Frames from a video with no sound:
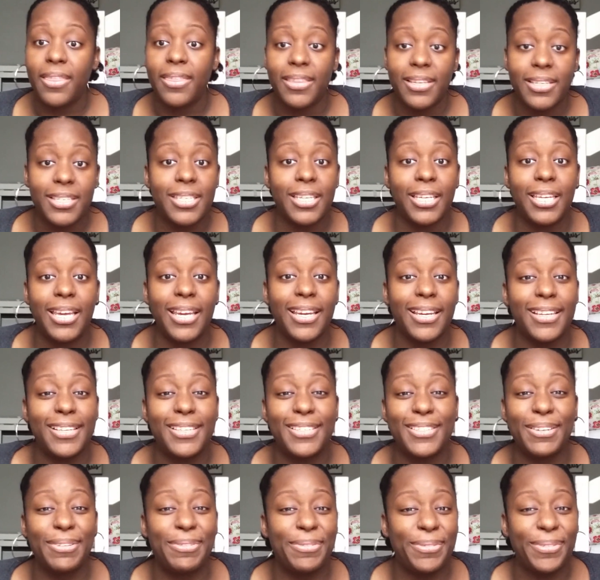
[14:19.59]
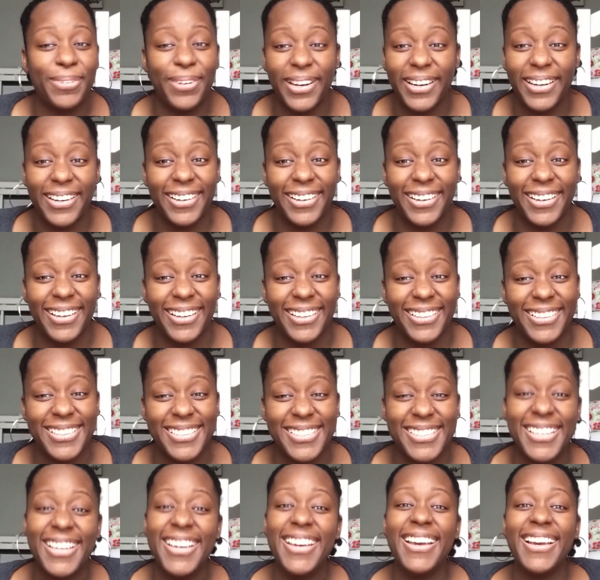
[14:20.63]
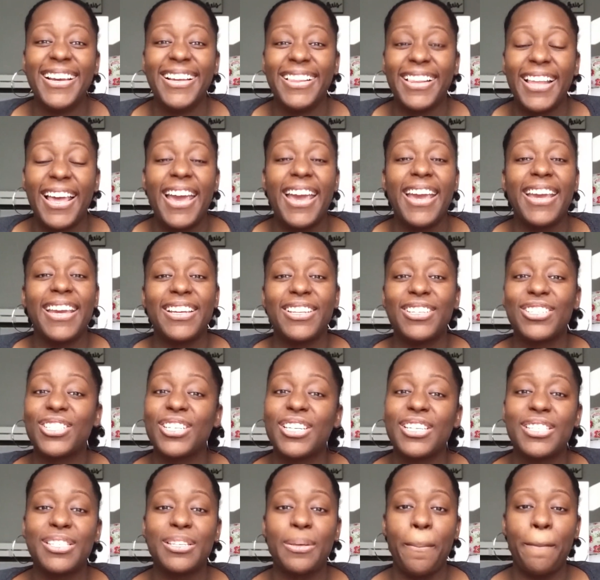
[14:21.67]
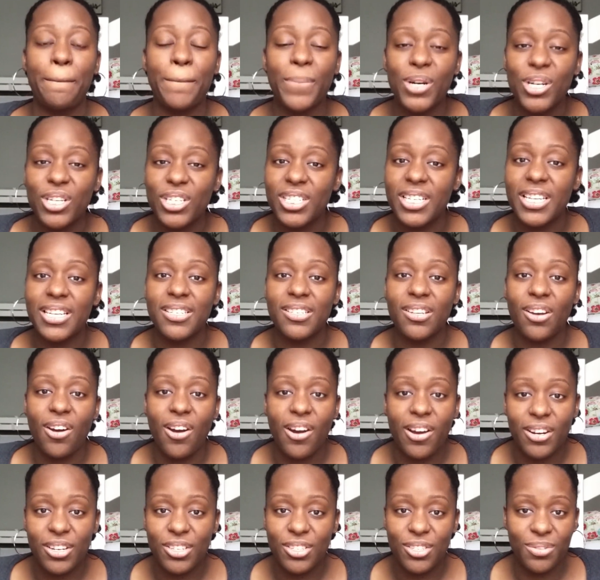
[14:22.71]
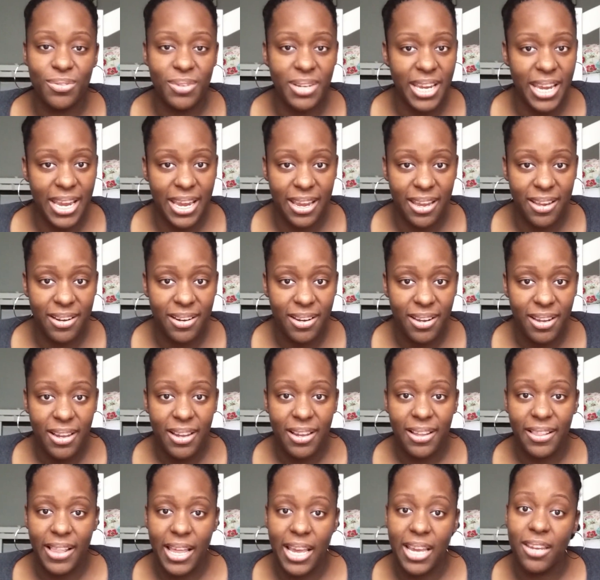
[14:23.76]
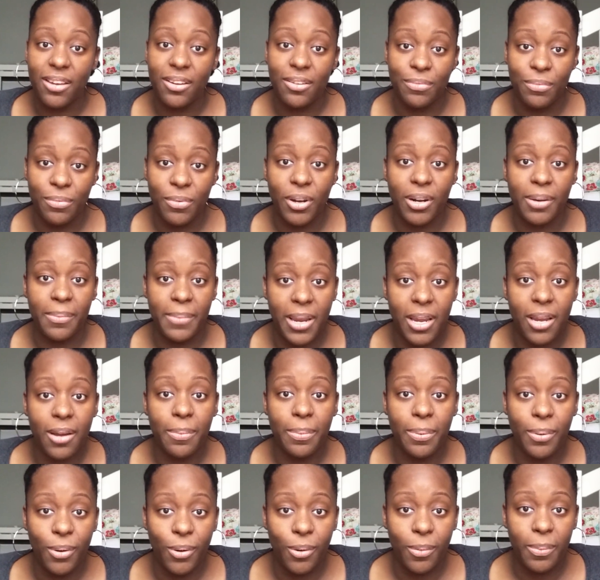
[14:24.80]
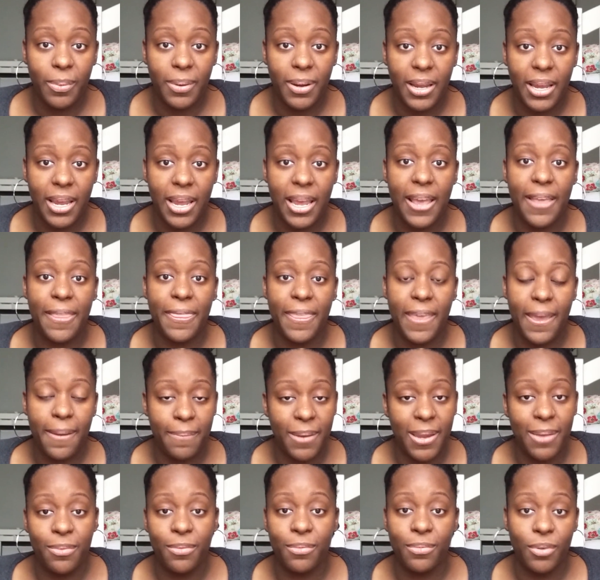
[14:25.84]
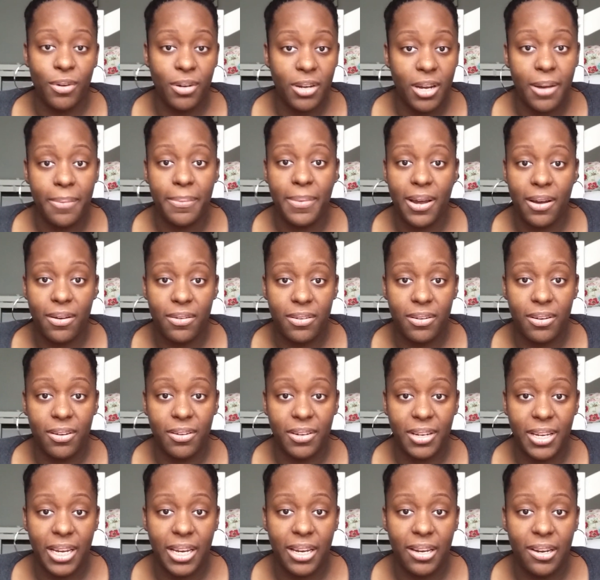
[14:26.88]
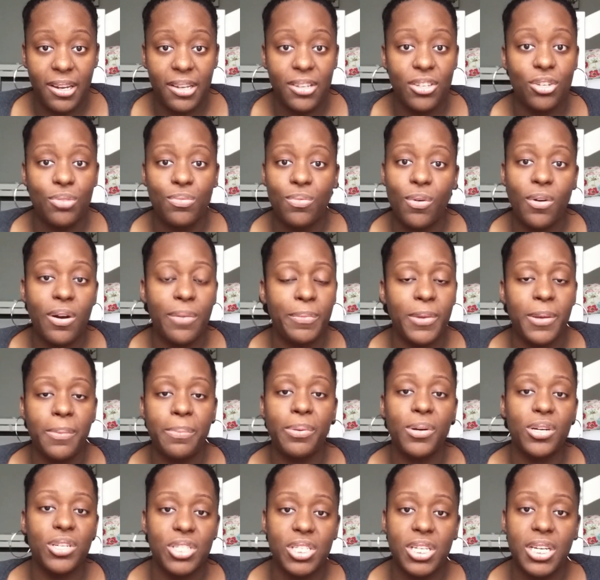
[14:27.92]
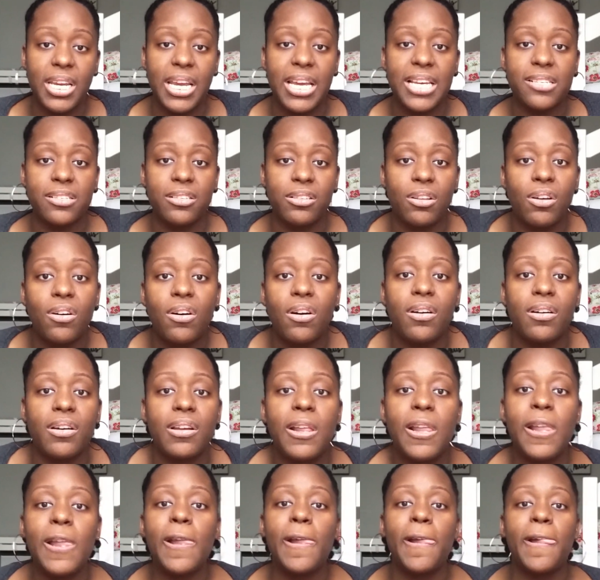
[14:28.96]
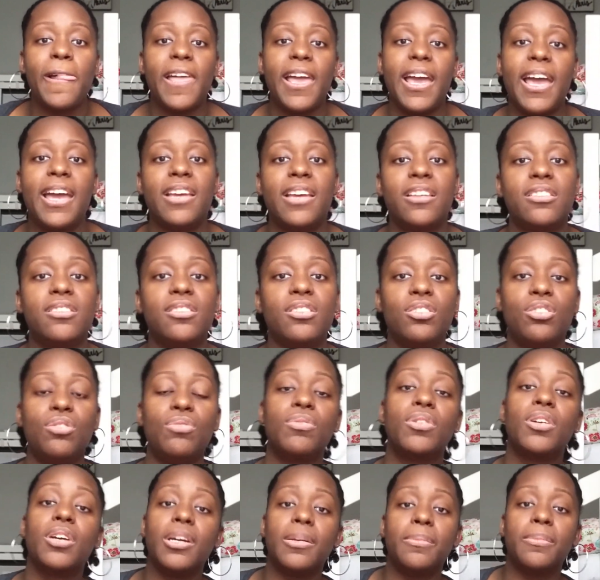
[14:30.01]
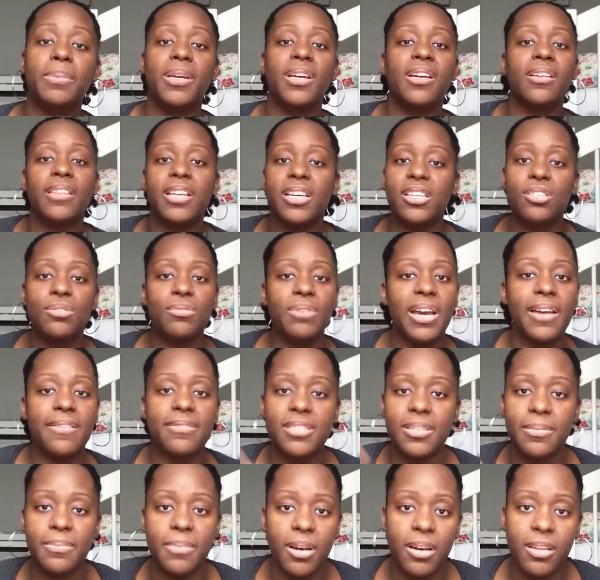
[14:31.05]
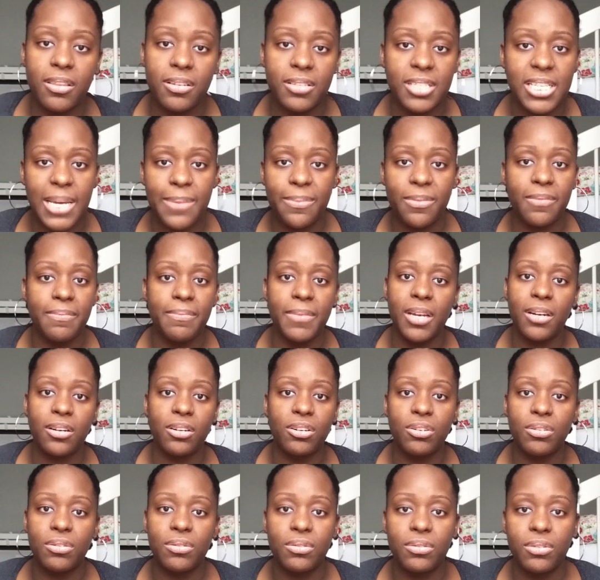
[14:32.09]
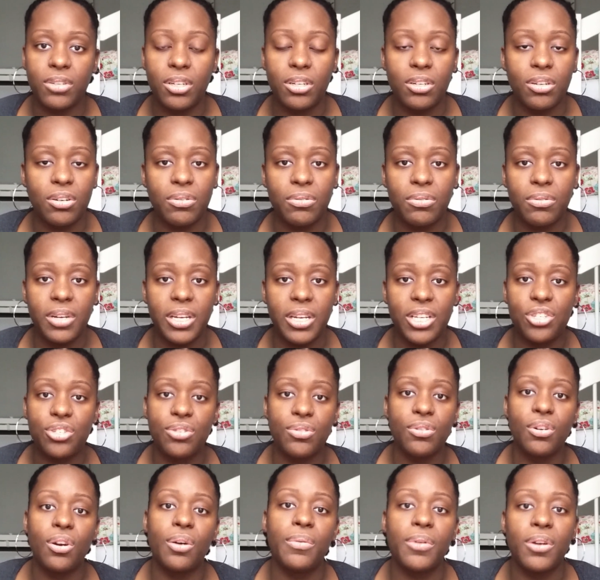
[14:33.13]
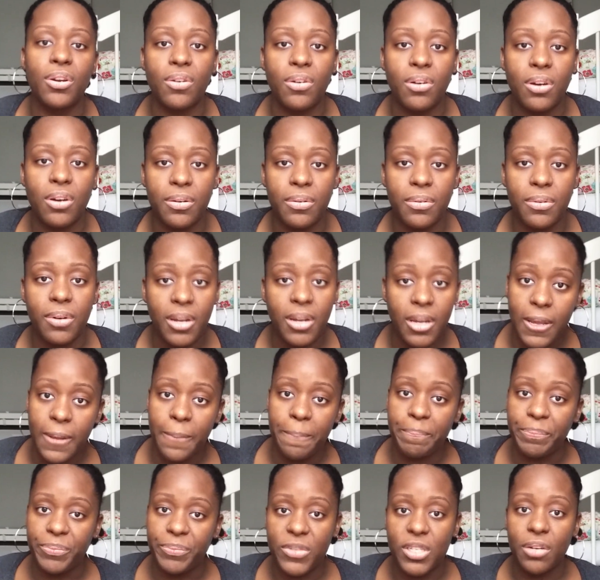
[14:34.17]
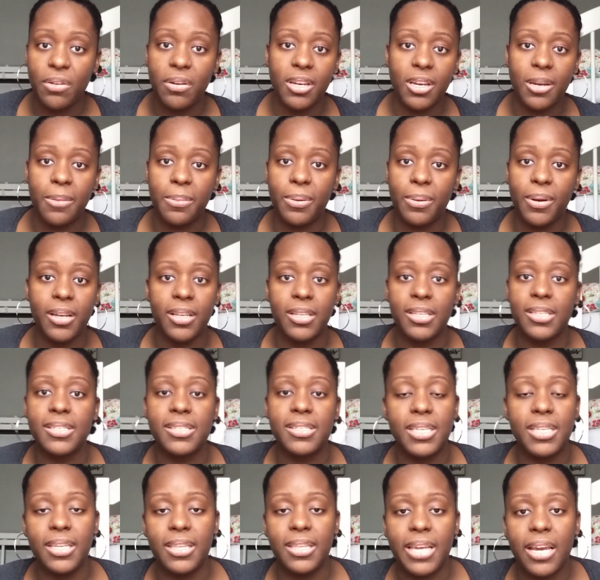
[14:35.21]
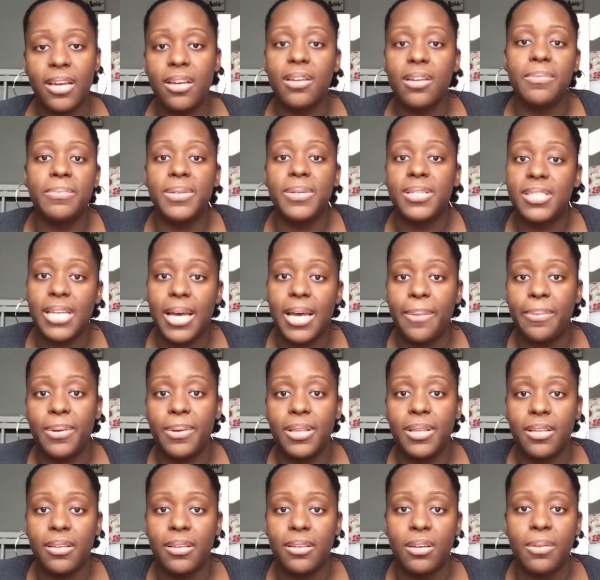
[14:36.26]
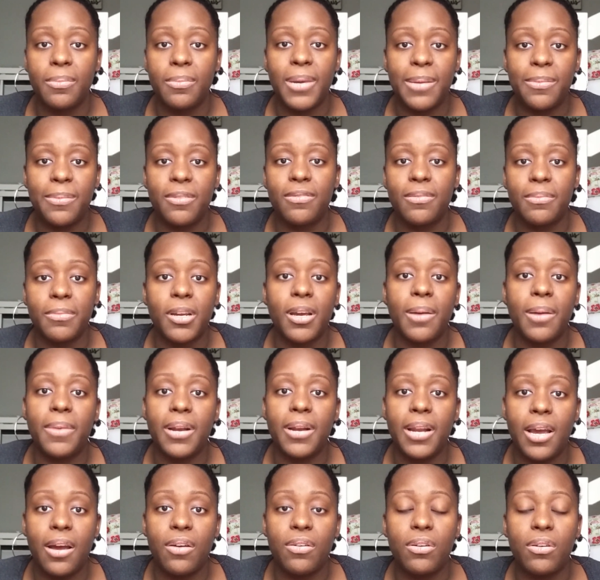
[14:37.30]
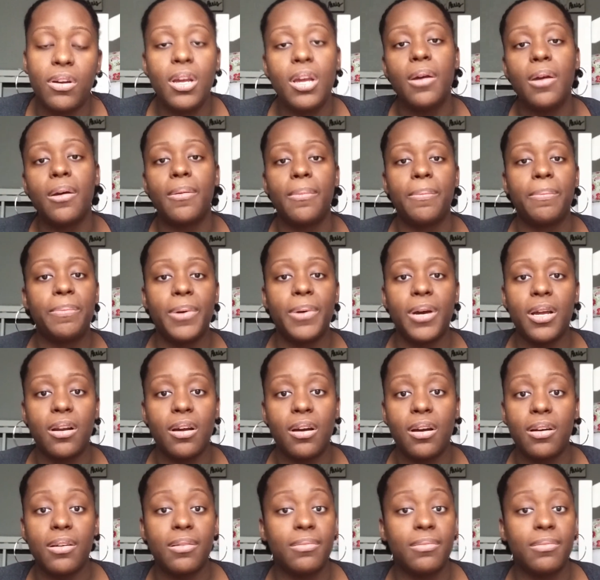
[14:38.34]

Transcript: This is what it is. Like, just push as hard as you can, like you want to make a poop, and that baby will come out, okay? And you won't be pushing as long as you could be, unless you have some other type of medical, issue going on during your pregnancy that could be stopping your baby from coming out. But